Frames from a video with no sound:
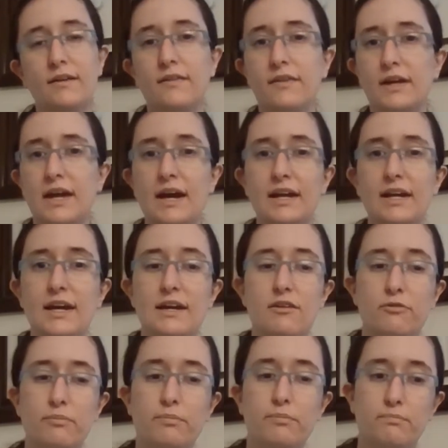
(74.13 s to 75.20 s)
The Yeti
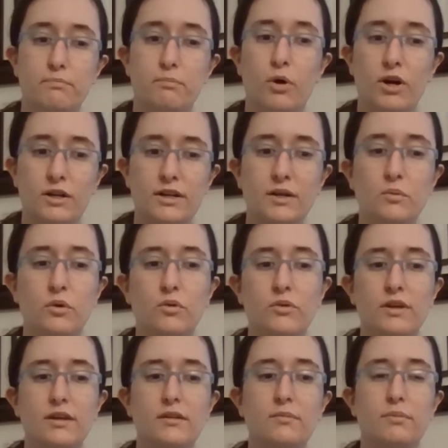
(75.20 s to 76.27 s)
is mortally
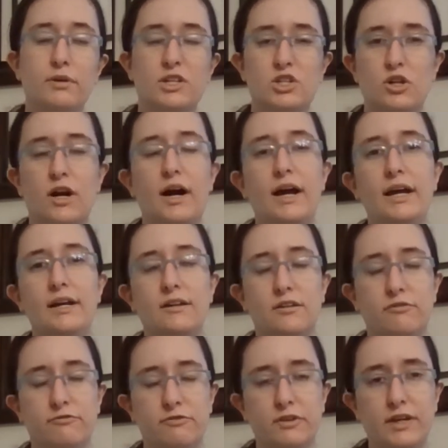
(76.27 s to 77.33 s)
wounded but trying to
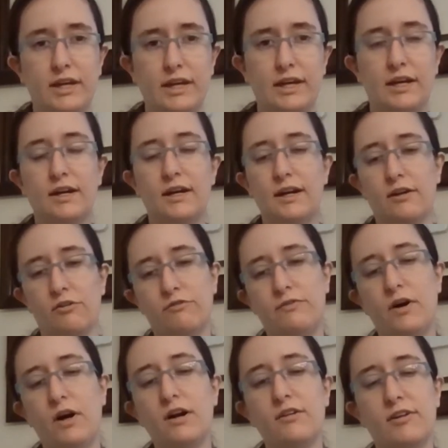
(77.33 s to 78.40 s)
flee as
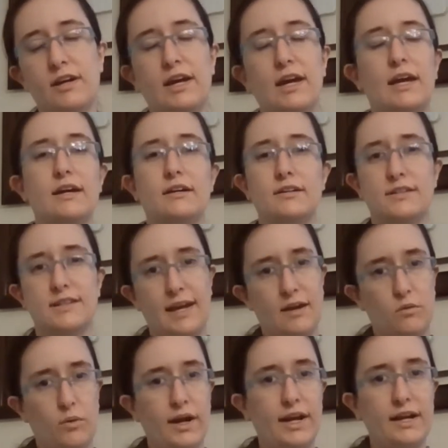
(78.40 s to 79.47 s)
far as it can to
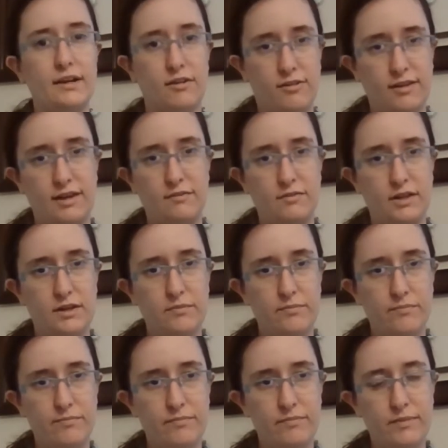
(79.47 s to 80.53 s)
get Rain to safety.
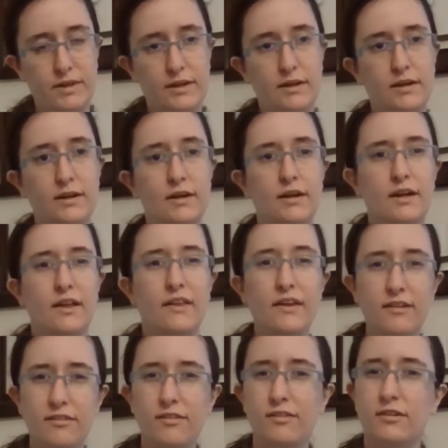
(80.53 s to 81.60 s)

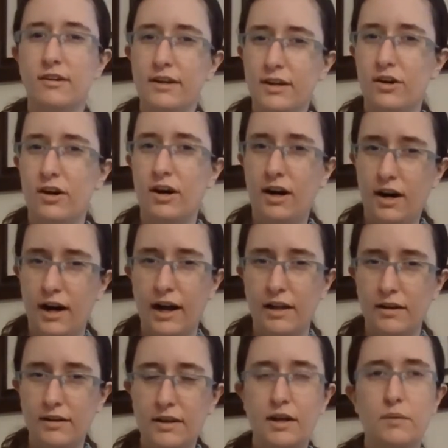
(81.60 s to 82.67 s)
This is a little
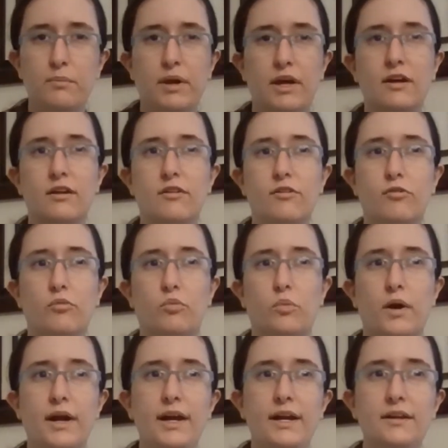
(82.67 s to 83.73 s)
odd because
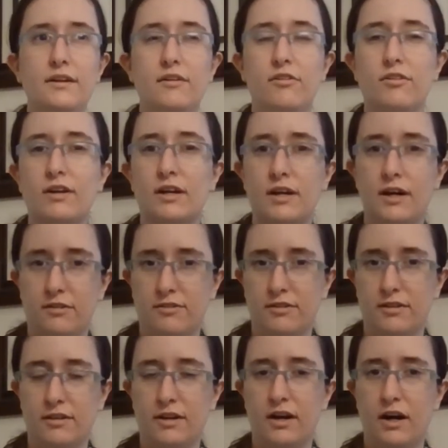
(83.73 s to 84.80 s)
Rain is the
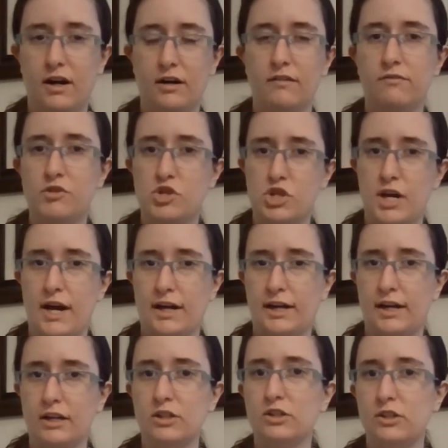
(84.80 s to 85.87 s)
cousin of Jack
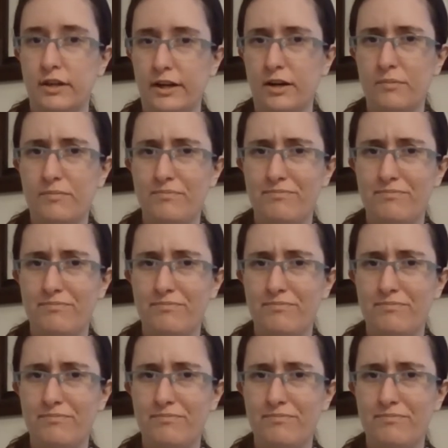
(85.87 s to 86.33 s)
and Claire.